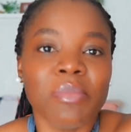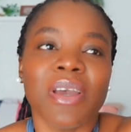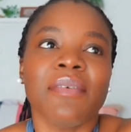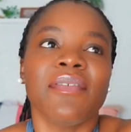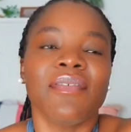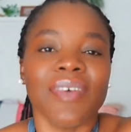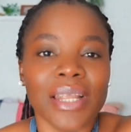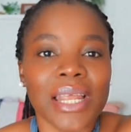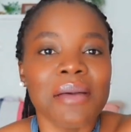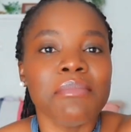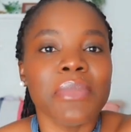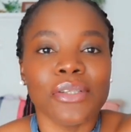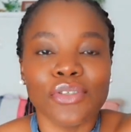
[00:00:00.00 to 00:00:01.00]
my
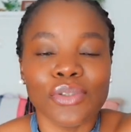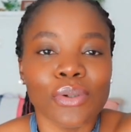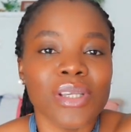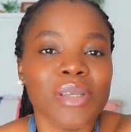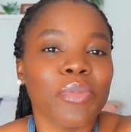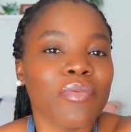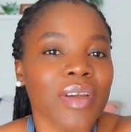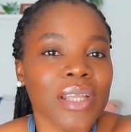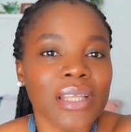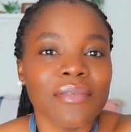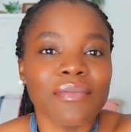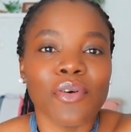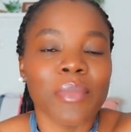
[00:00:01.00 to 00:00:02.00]
father made sure he
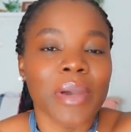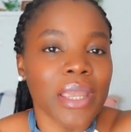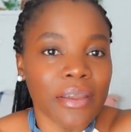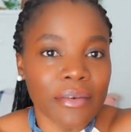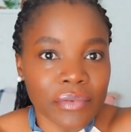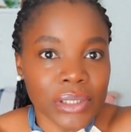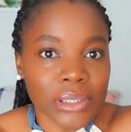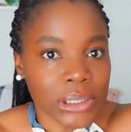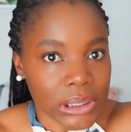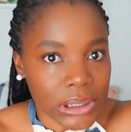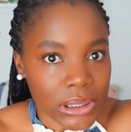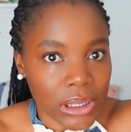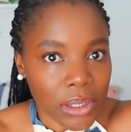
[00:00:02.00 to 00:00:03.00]
provided for my every
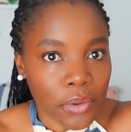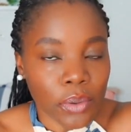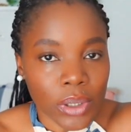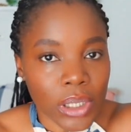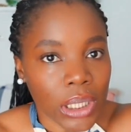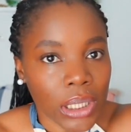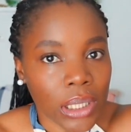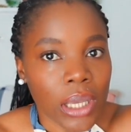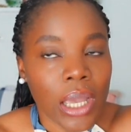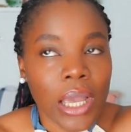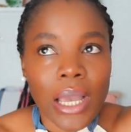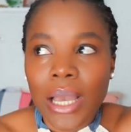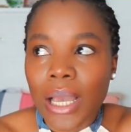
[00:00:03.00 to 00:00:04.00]
need, okay?
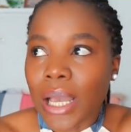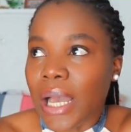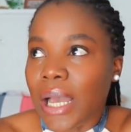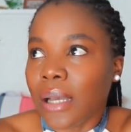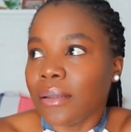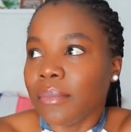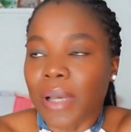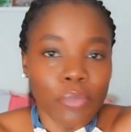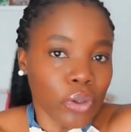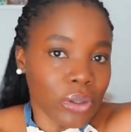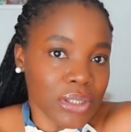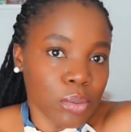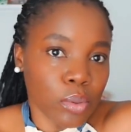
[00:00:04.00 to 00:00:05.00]
I'm
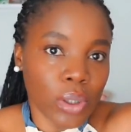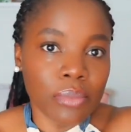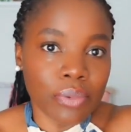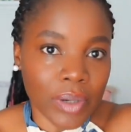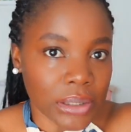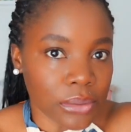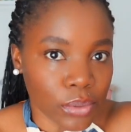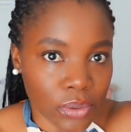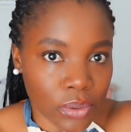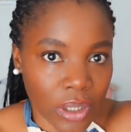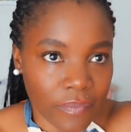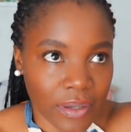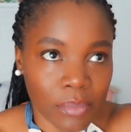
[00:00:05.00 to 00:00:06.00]
not a spoiled brat
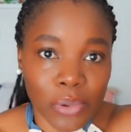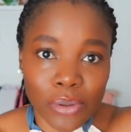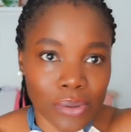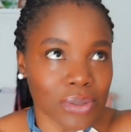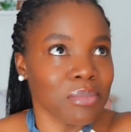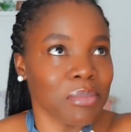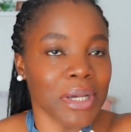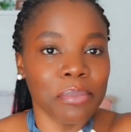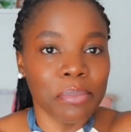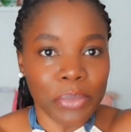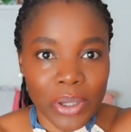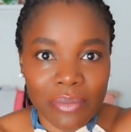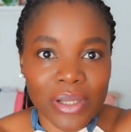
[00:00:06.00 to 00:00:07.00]
whatsoever, because my
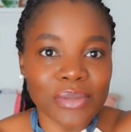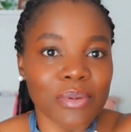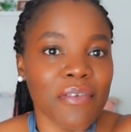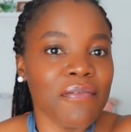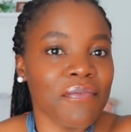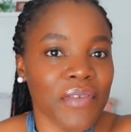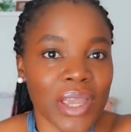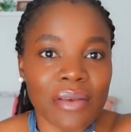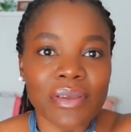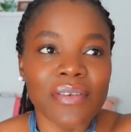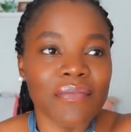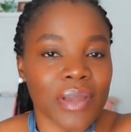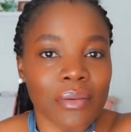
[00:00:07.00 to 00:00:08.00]
parents were
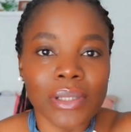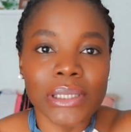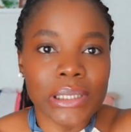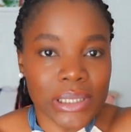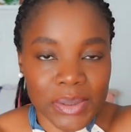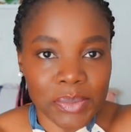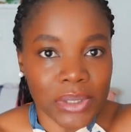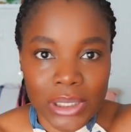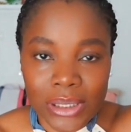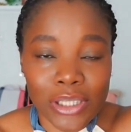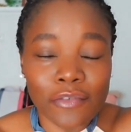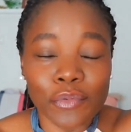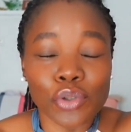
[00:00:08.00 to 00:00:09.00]
very, very
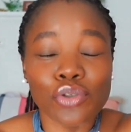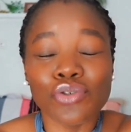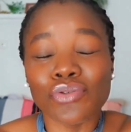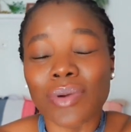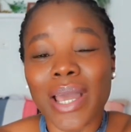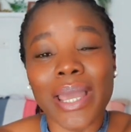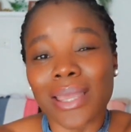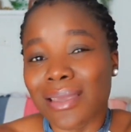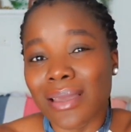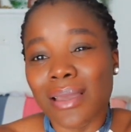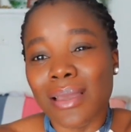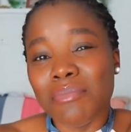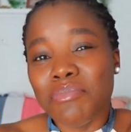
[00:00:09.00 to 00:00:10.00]
disciplined. If you try
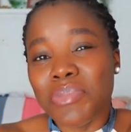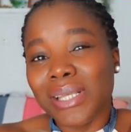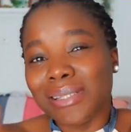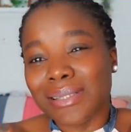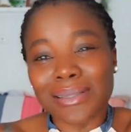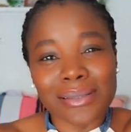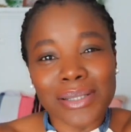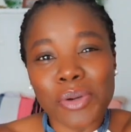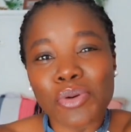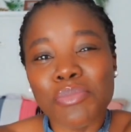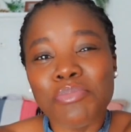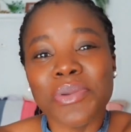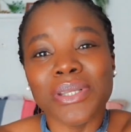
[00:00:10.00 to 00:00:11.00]
beating, they
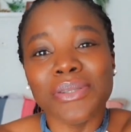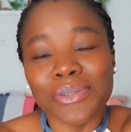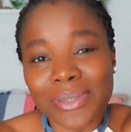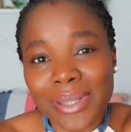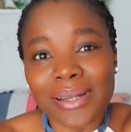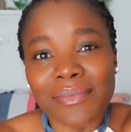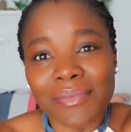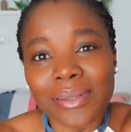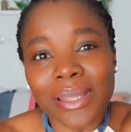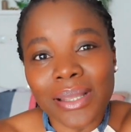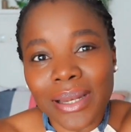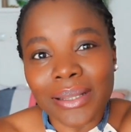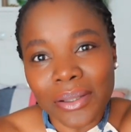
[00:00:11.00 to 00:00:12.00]
will beat the living
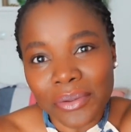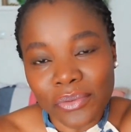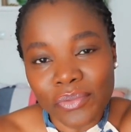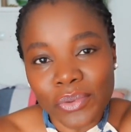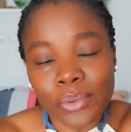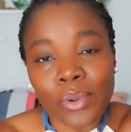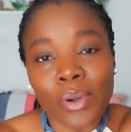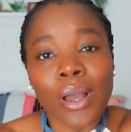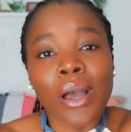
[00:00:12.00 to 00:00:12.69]
daylight out of you.